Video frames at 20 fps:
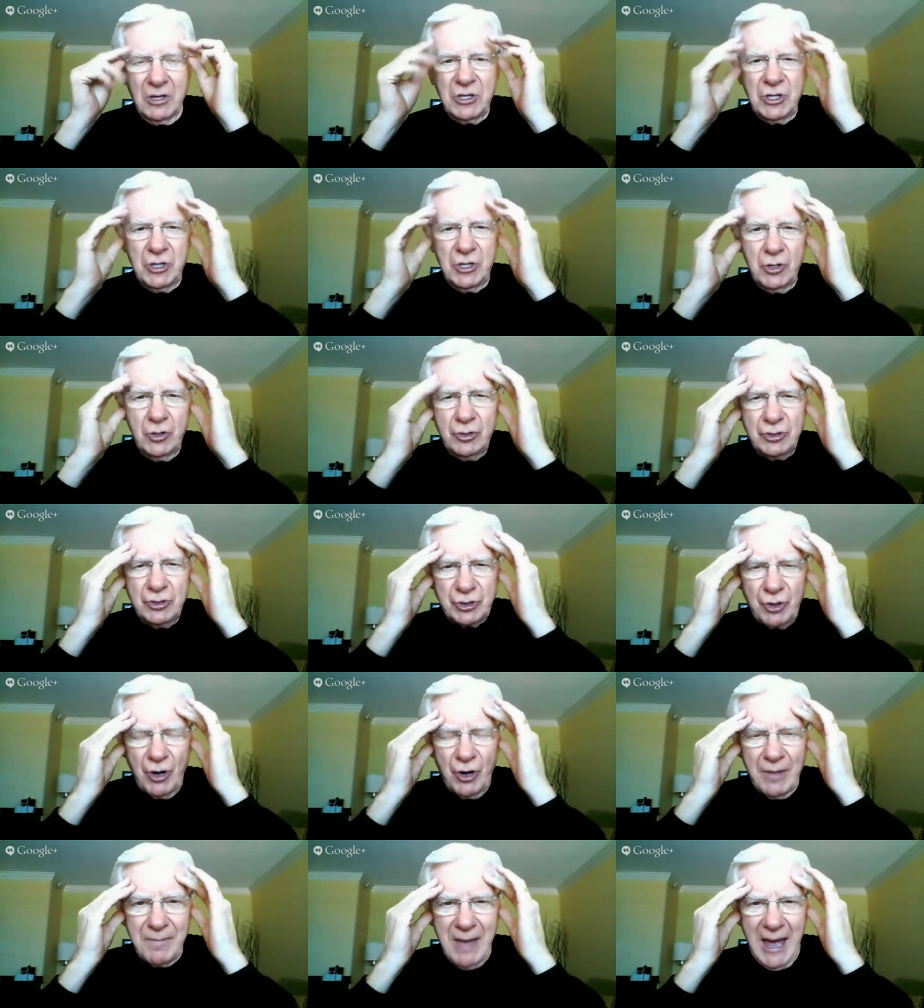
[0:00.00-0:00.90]
Use
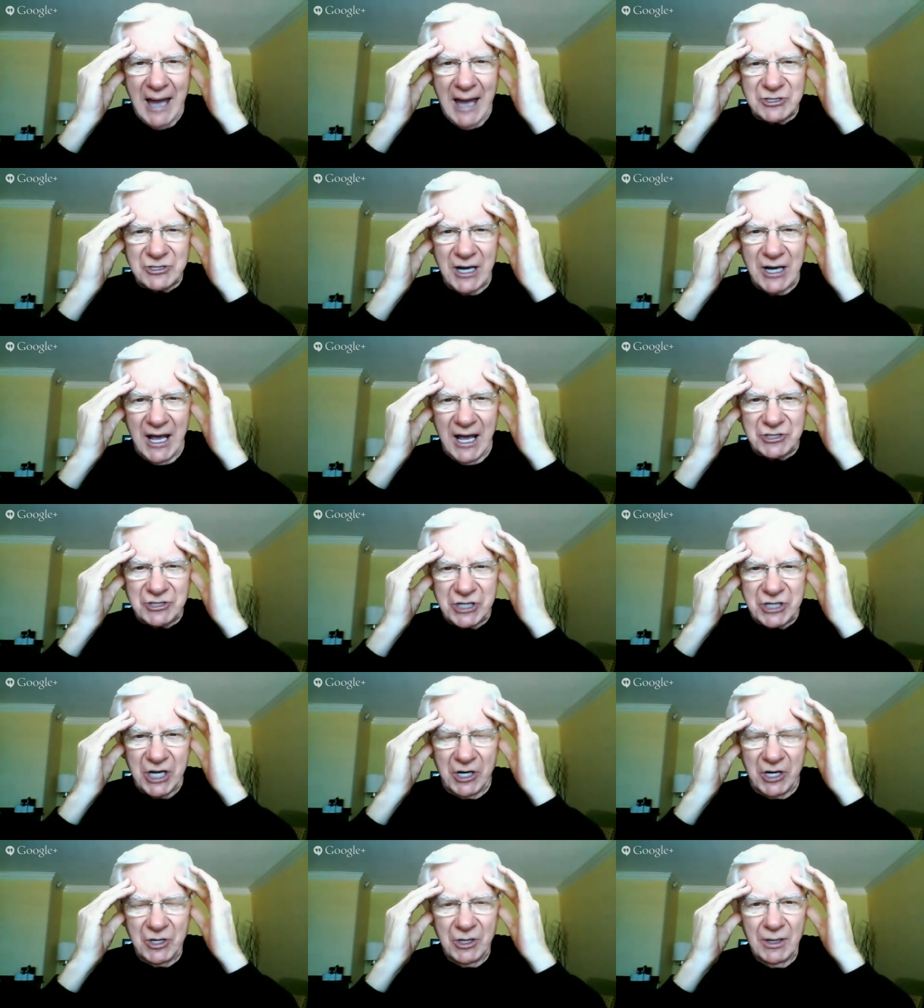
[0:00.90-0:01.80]
your
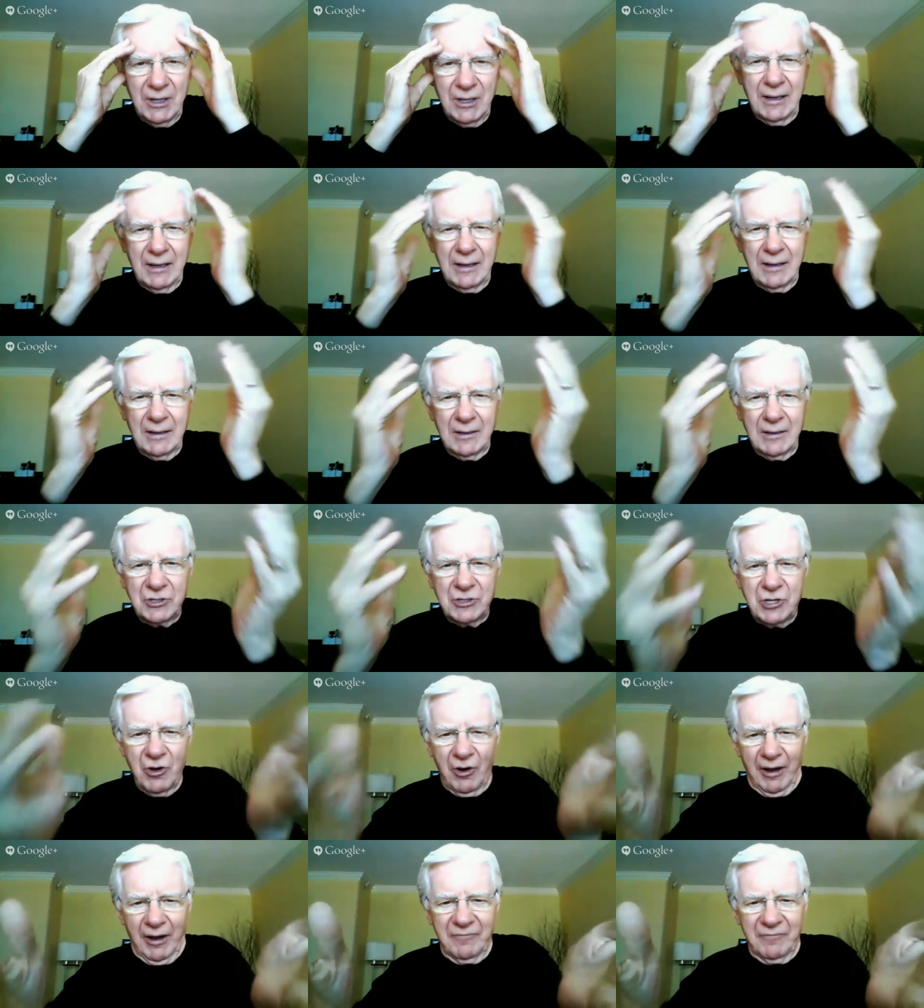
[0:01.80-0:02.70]
imagination
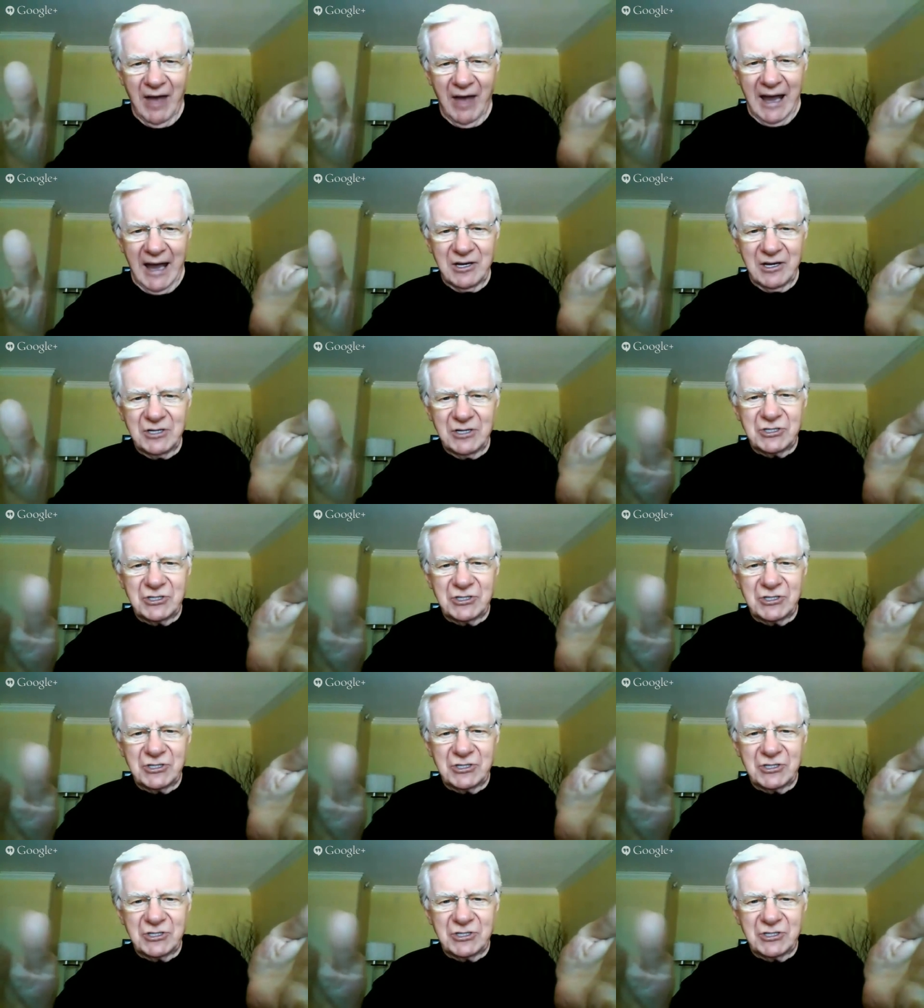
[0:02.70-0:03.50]
to your advantage